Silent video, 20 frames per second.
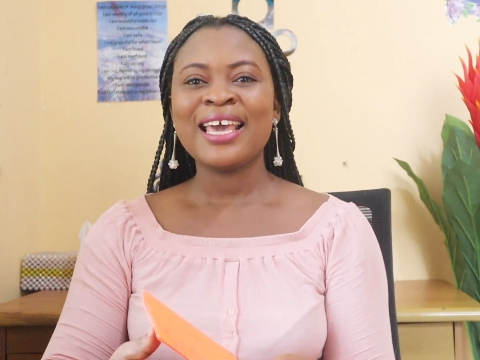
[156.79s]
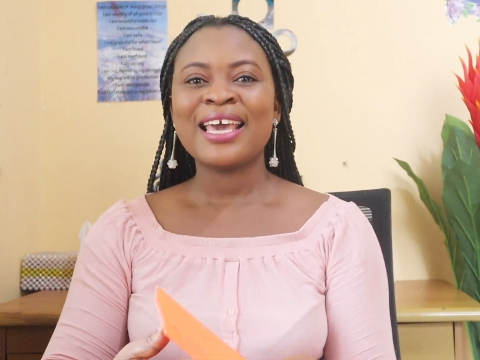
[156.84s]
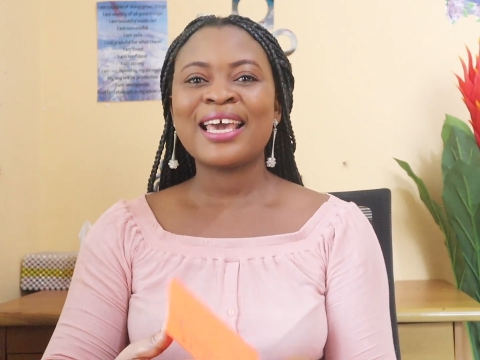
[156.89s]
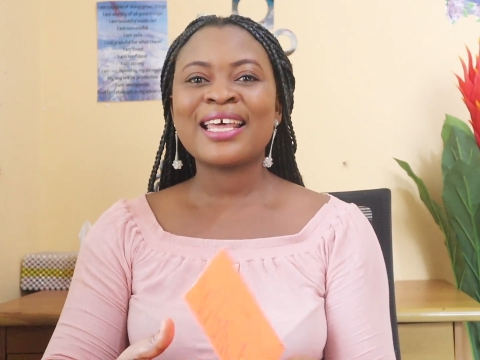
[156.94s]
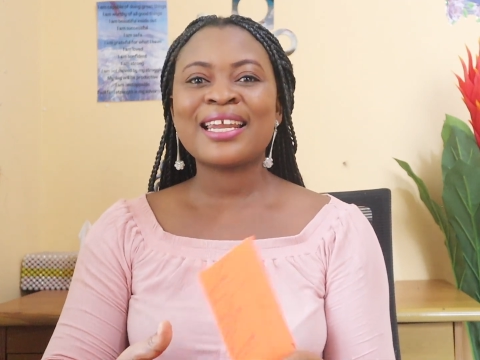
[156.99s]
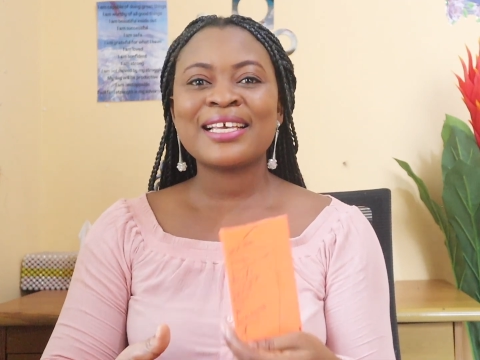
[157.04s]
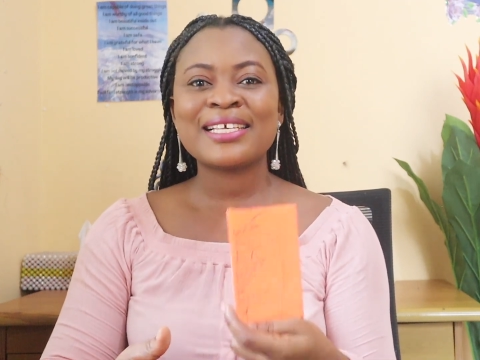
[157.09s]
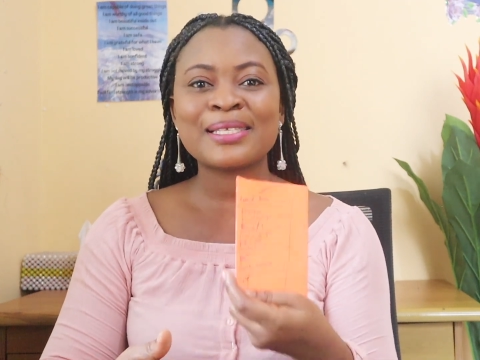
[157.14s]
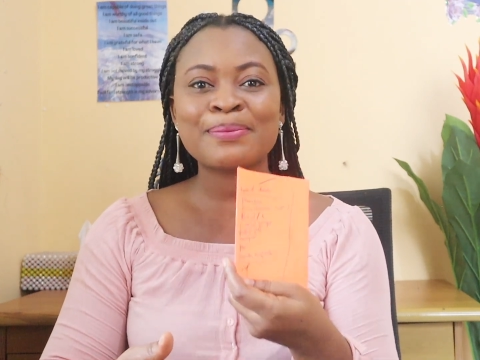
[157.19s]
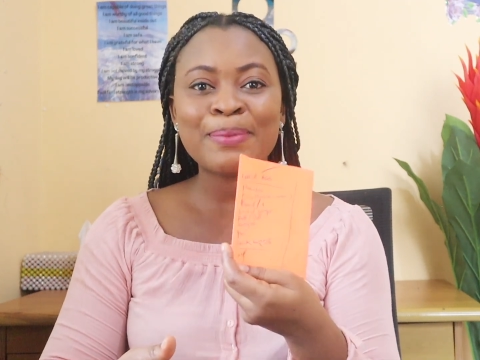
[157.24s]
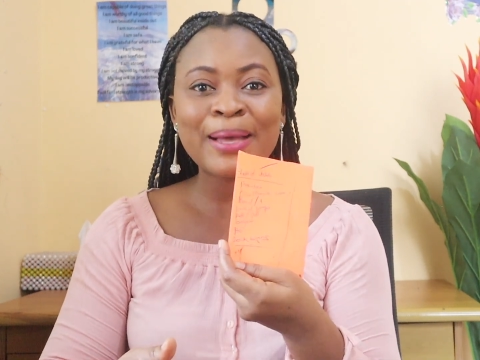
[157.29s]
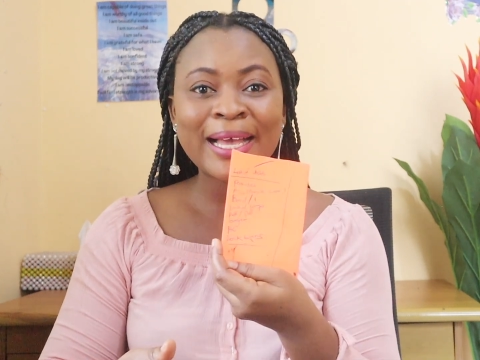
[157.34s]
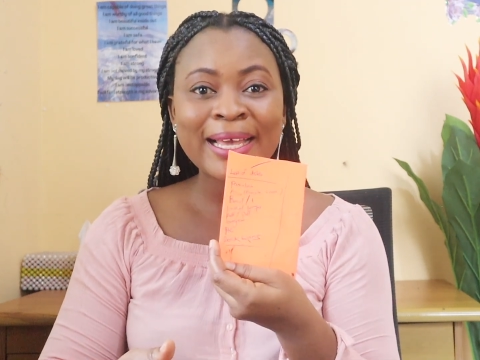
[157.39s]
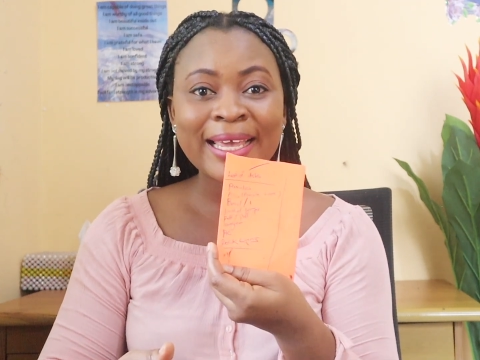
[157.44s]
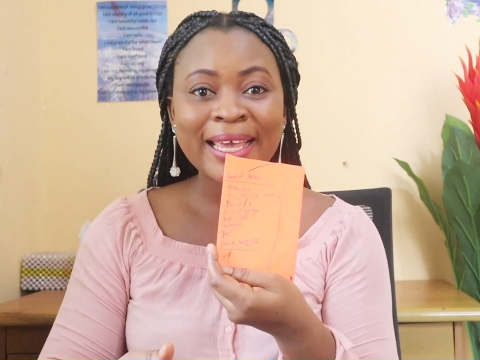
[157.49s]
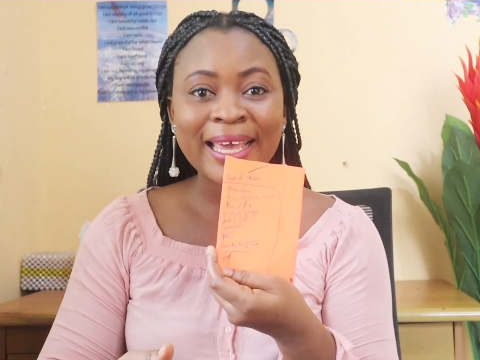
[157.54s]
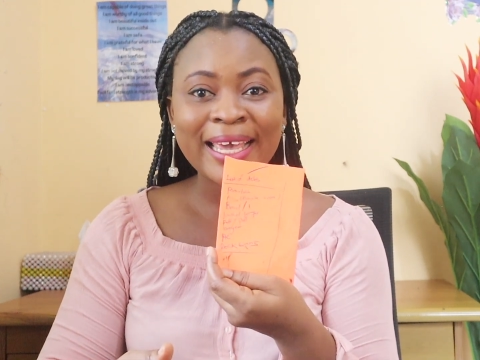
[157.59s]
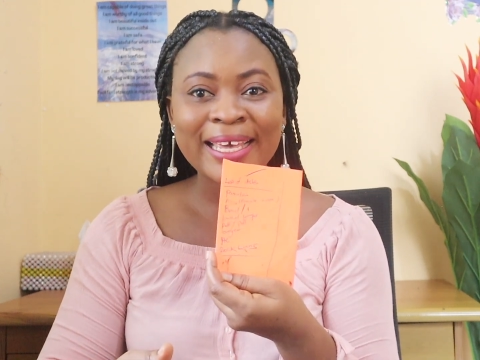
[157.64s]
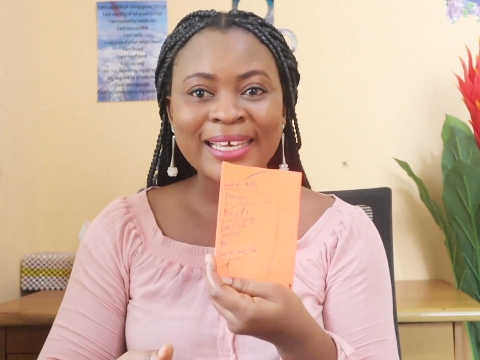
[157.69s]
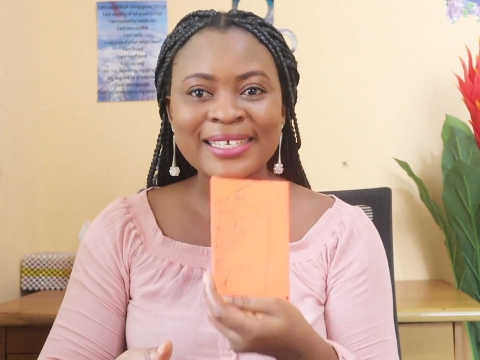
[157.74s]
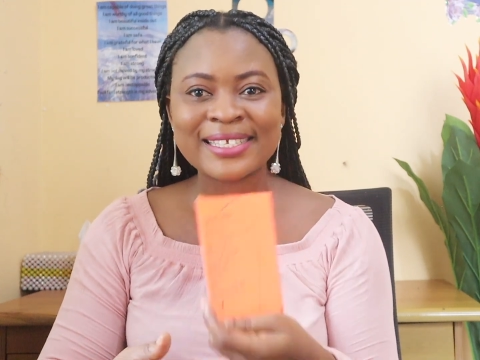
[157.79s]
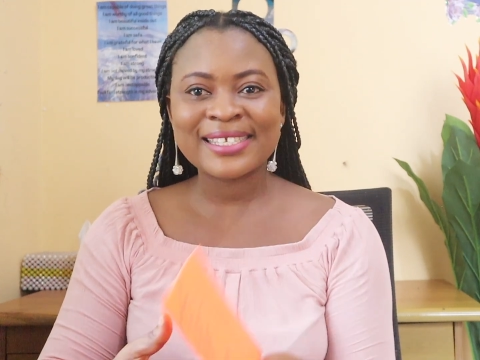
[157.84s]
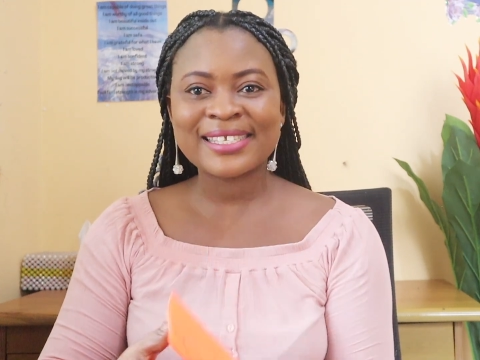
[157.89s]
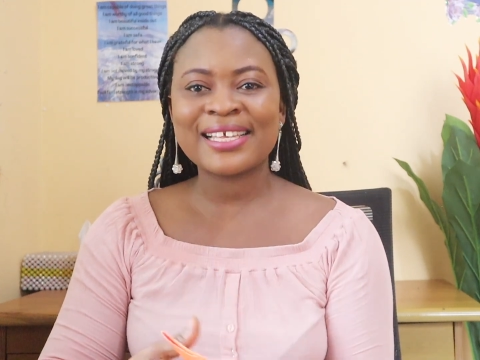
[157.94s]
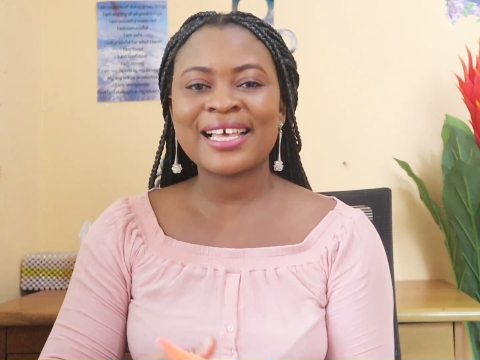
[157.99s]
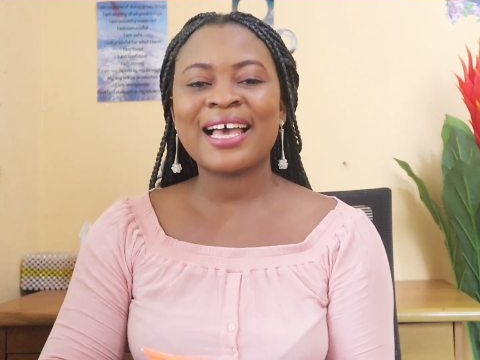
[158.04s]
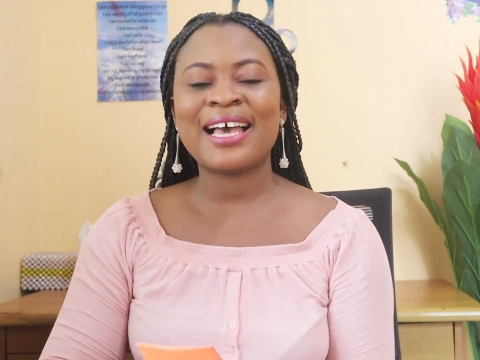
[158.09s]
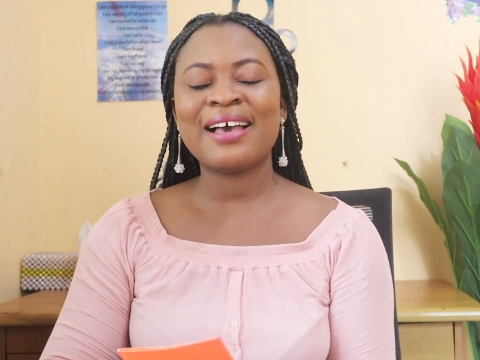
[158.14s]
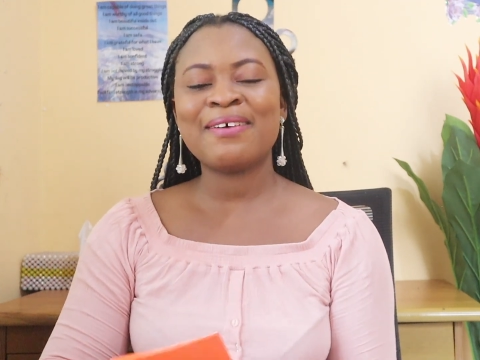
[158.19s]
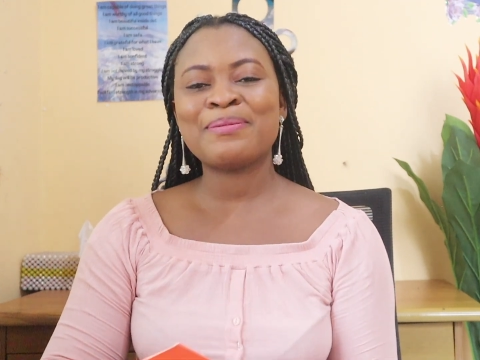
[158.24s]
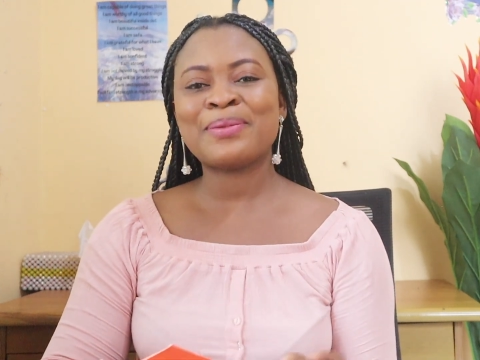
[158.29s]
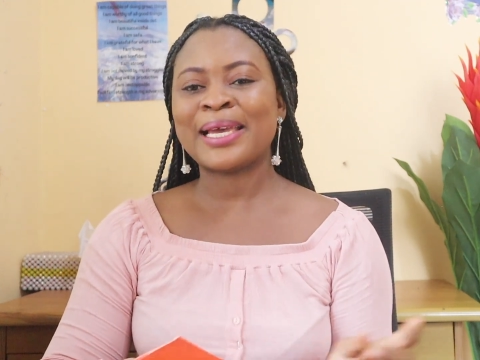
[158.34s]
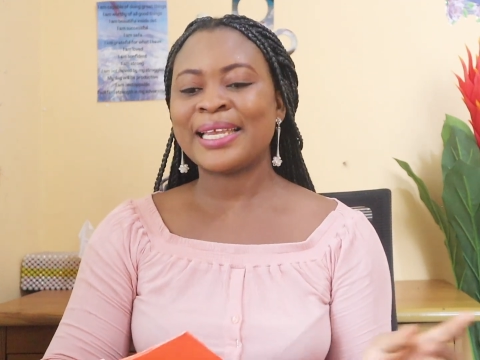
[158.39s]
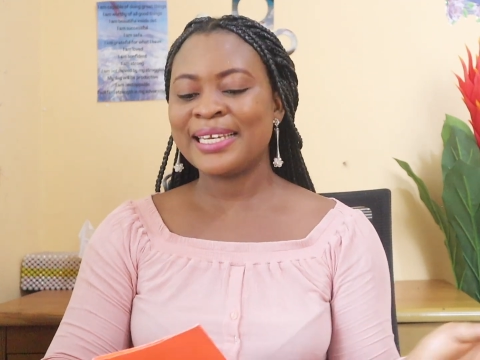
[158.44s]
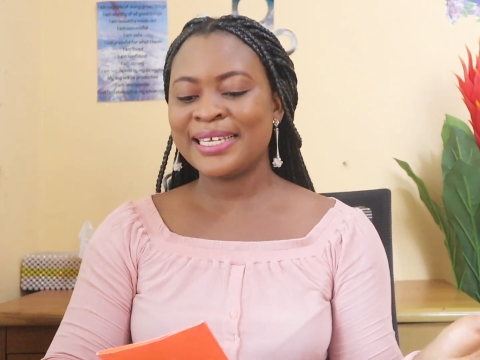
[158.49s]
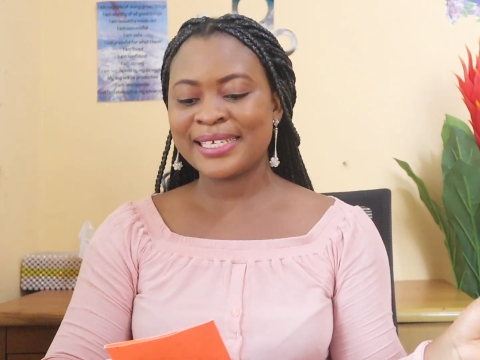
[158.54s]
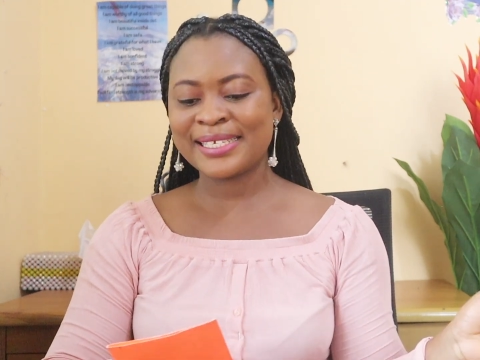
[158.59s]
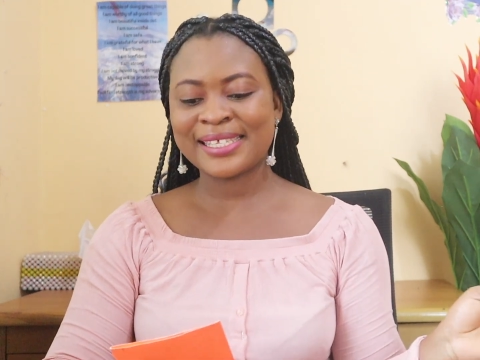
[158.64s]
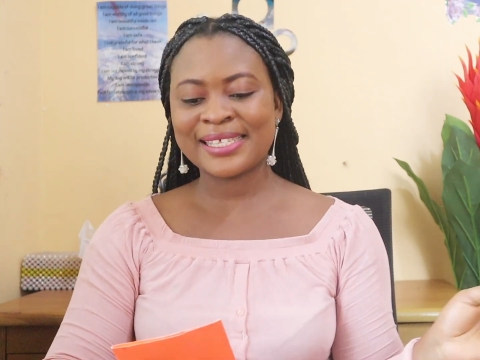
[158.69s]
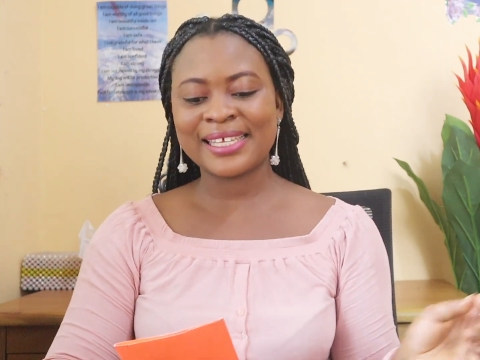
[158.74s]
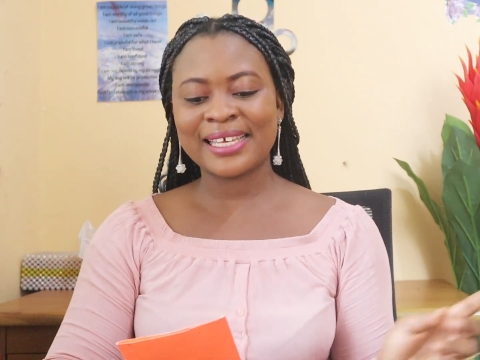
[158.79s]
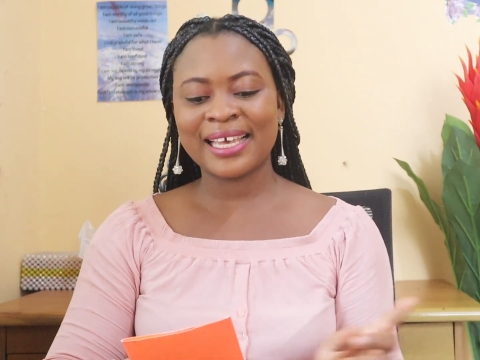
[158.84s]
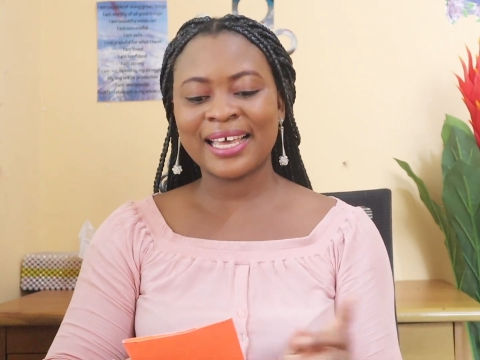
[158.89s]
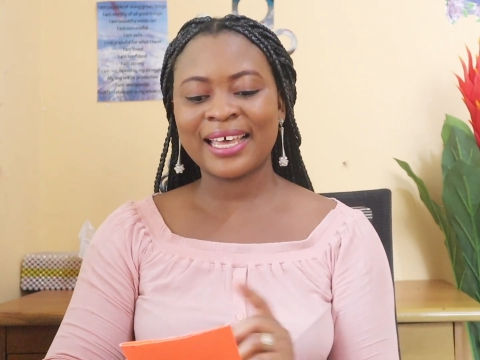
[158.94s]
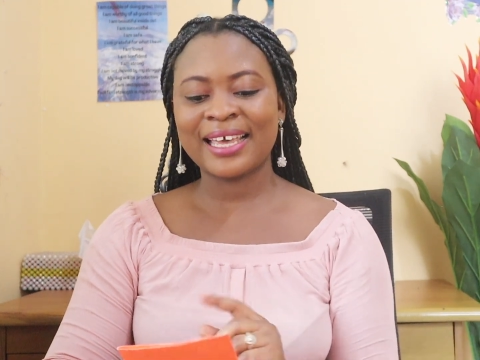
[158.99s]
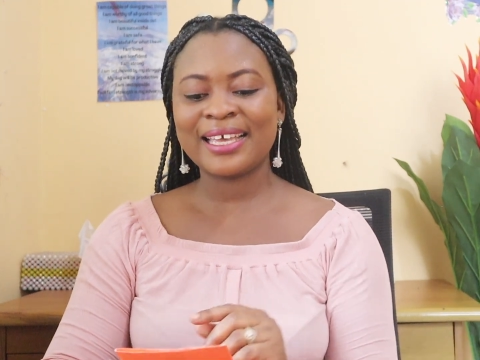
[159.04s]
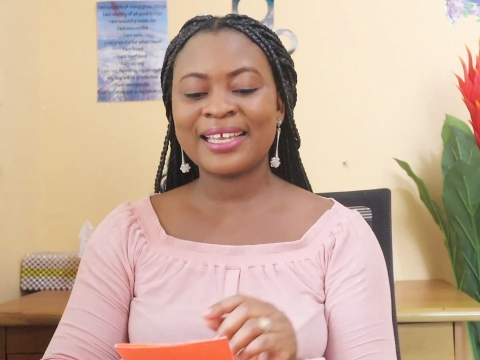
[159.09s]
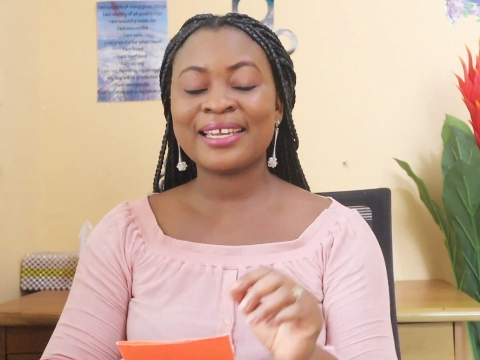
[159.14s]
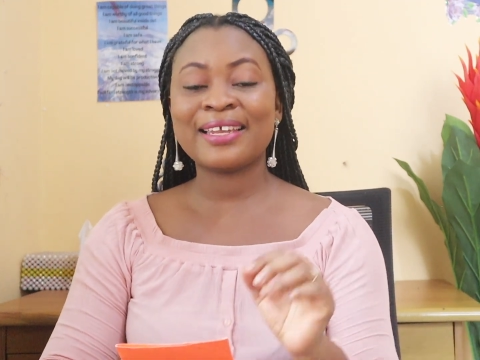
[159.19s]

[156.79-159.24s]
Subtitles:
It is pancakes. I have my list here.